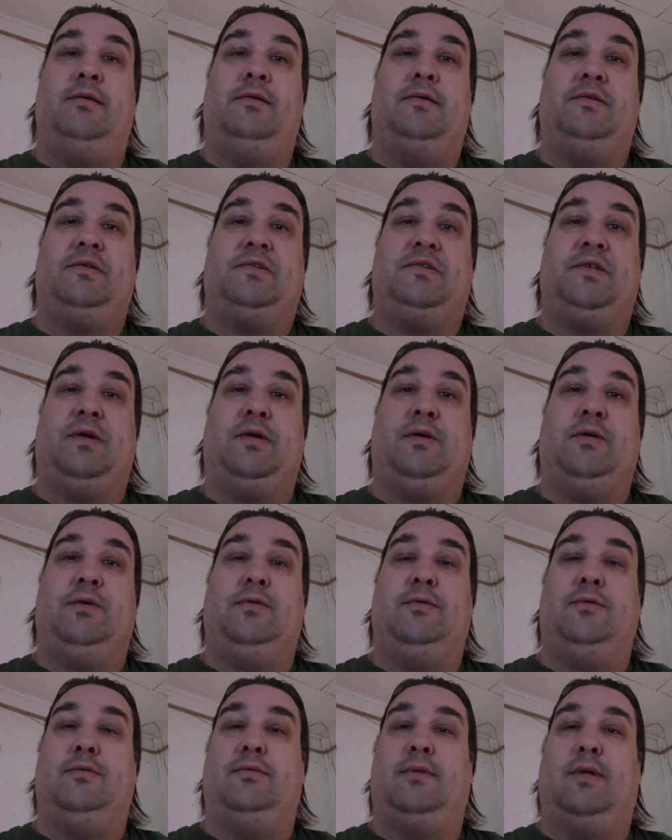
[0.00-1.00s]

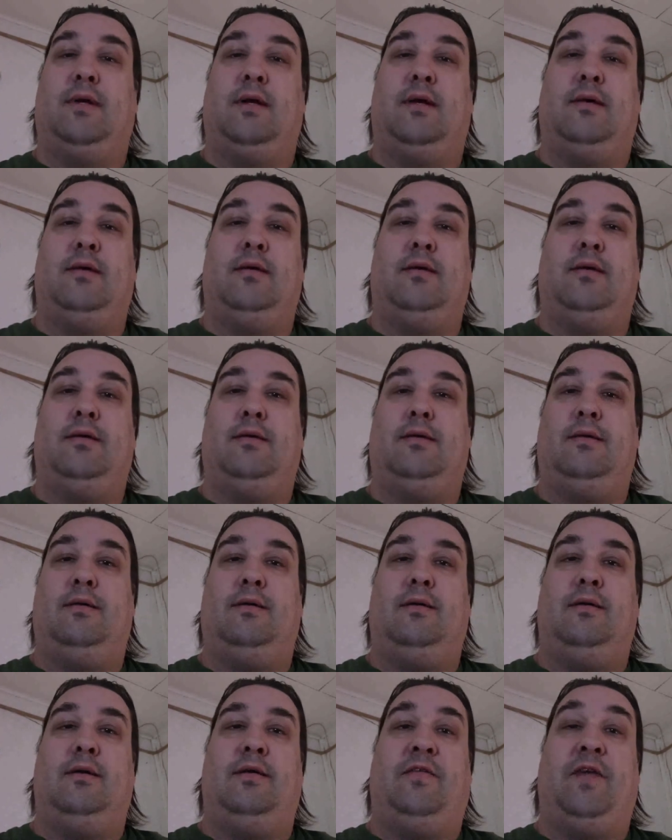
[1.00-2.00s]
So
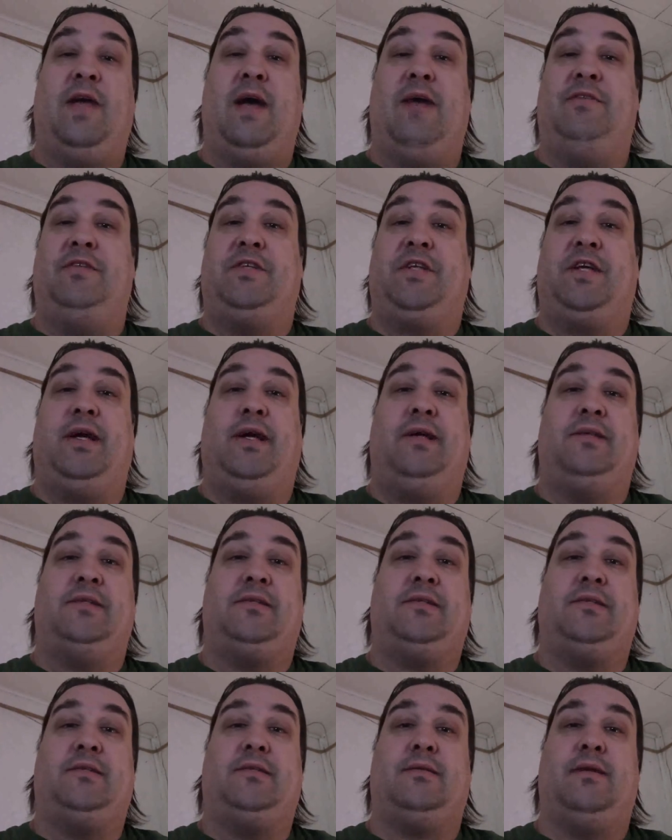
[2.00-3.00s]
if you have a
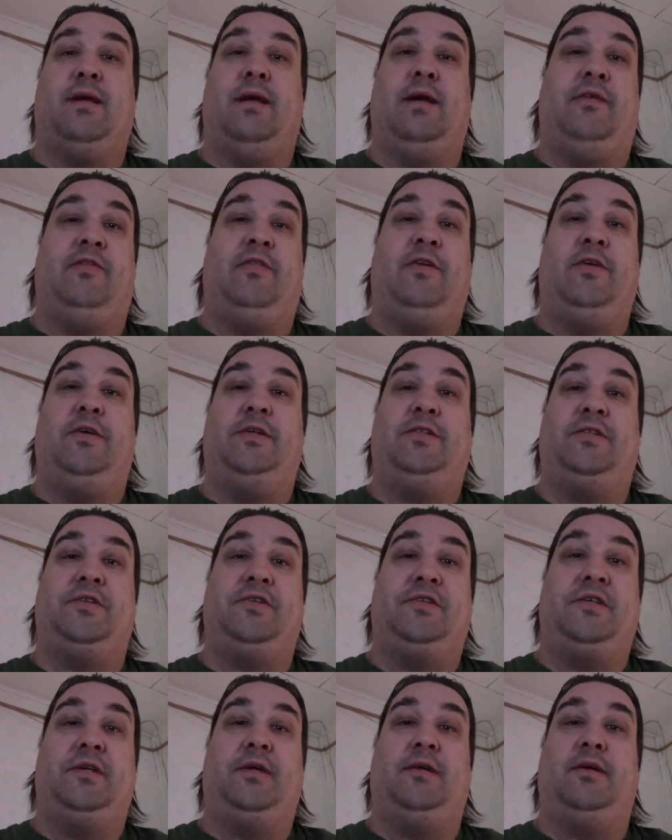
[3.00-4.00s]
chance and if you're
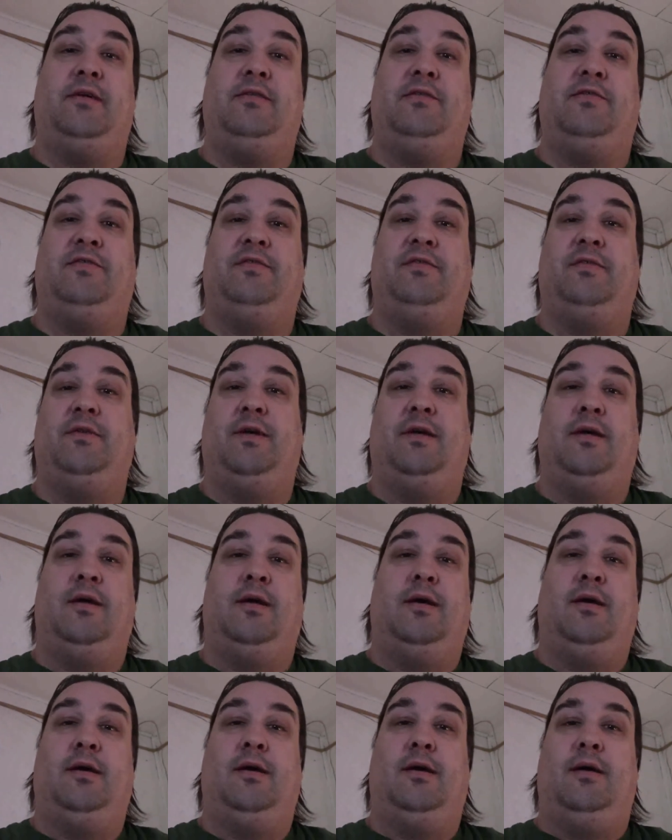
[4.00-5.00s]
interested of
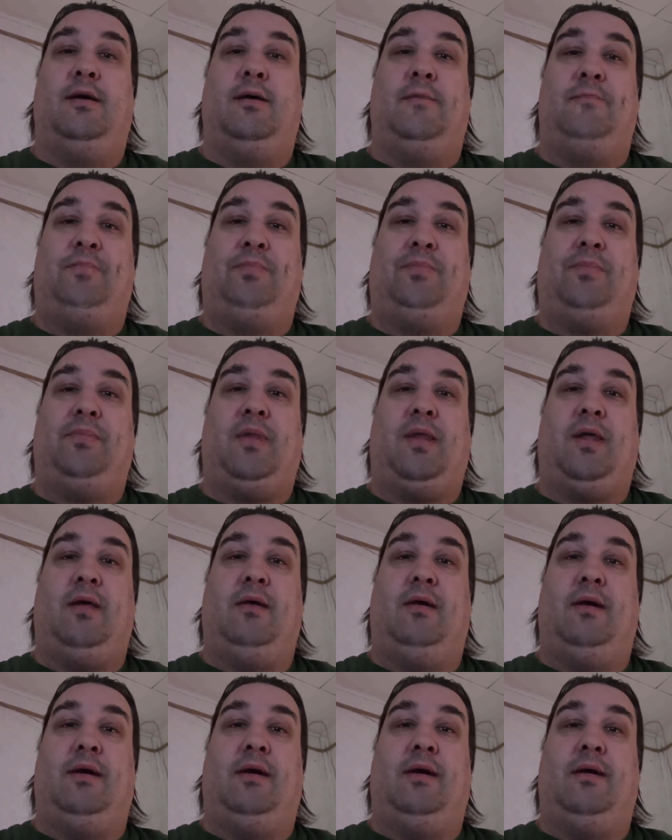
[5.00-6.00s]

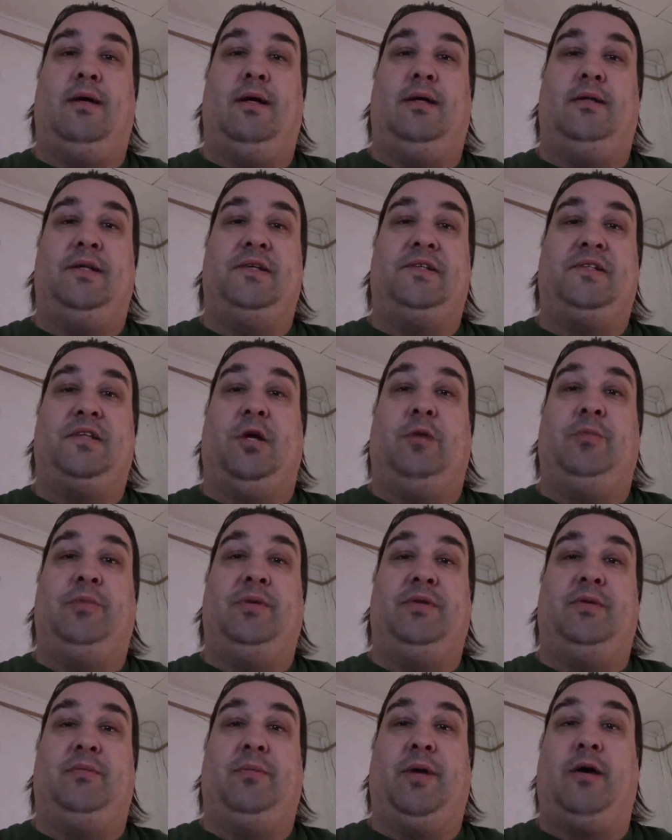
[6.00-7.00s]
uh, at least
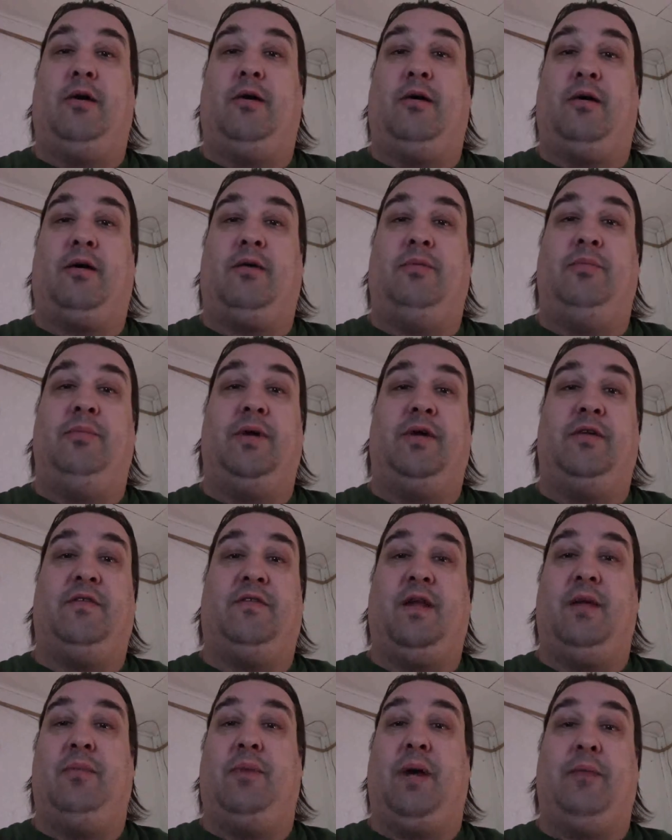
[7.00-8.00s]
helping the monarch
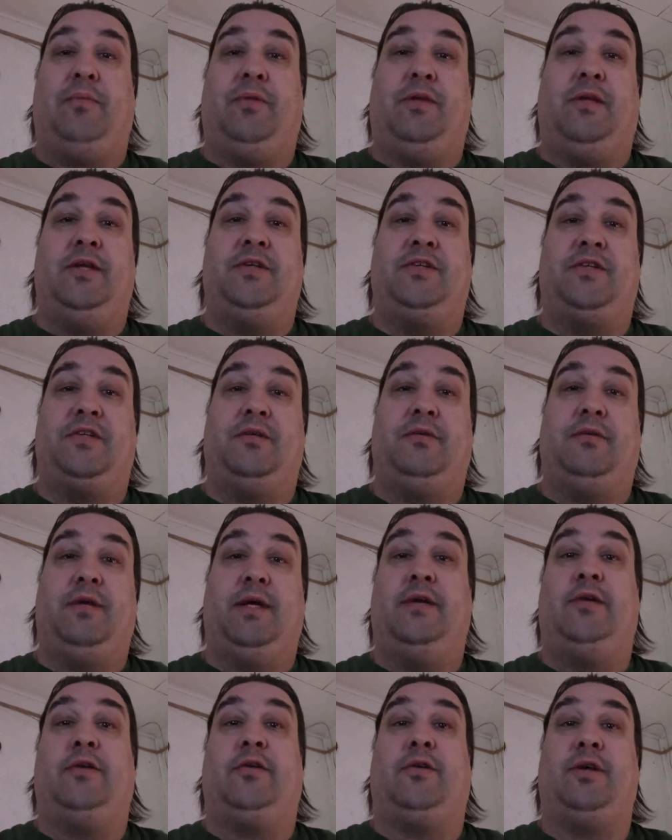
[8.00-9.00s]
butterfly population
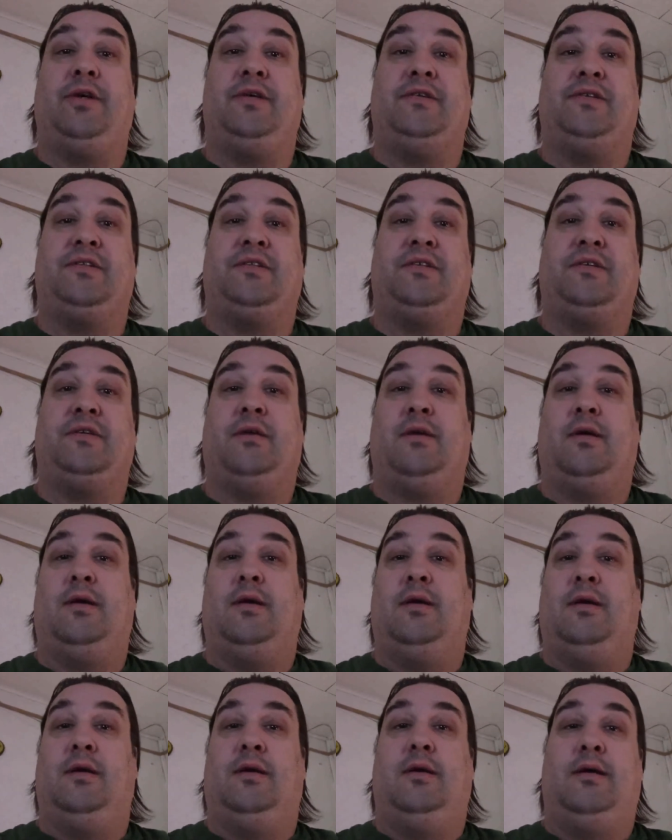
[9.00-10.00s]
increase
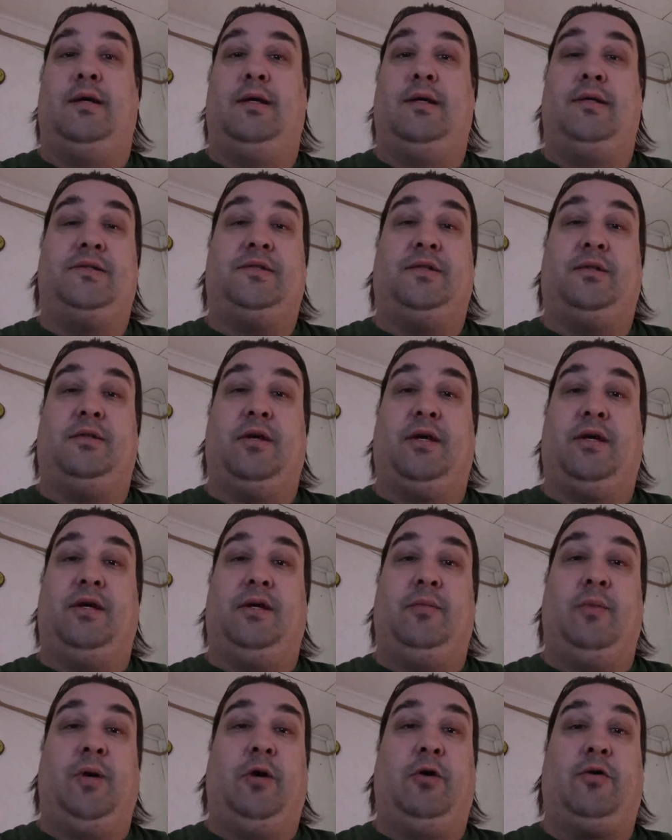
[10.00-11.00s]
is to look
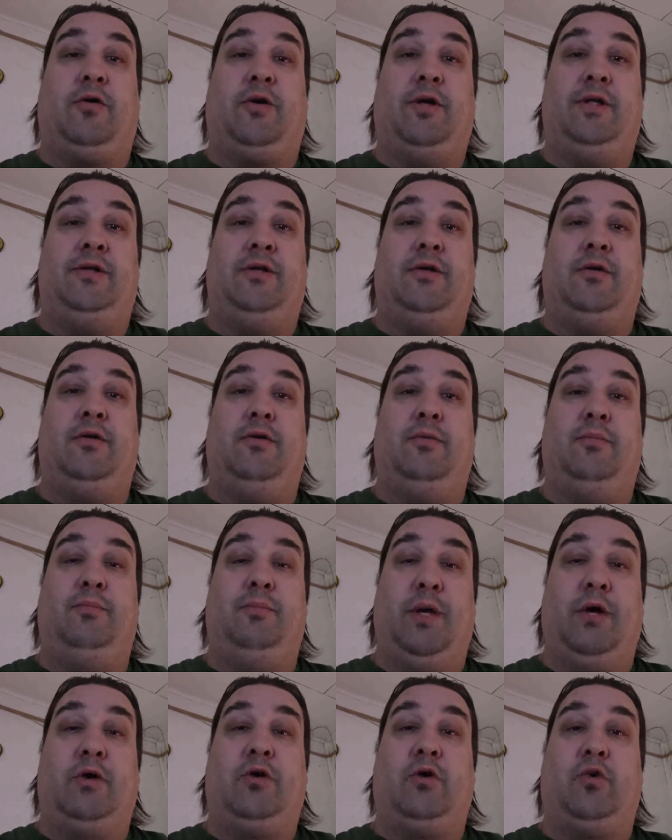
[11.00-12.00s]
into milkweed.
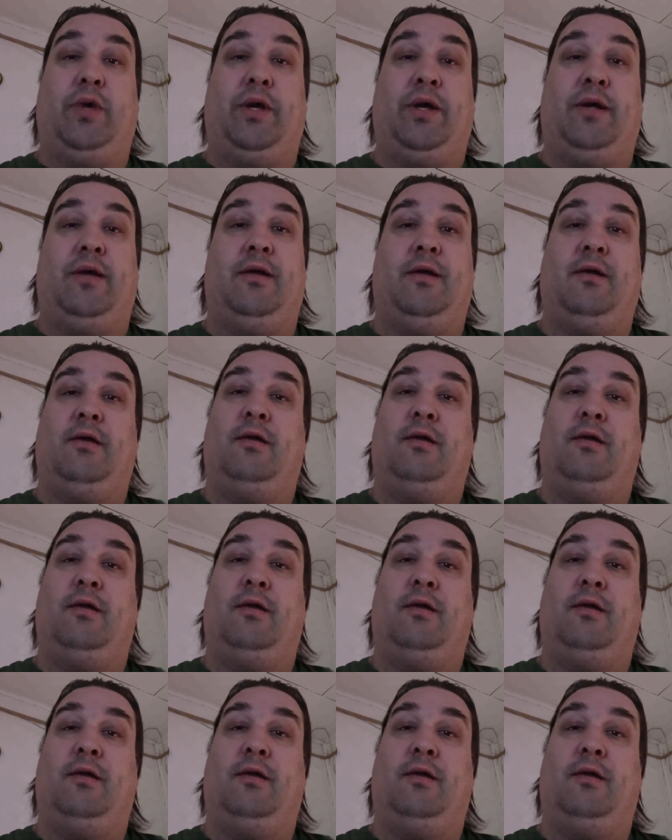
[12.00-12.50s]
milkweed.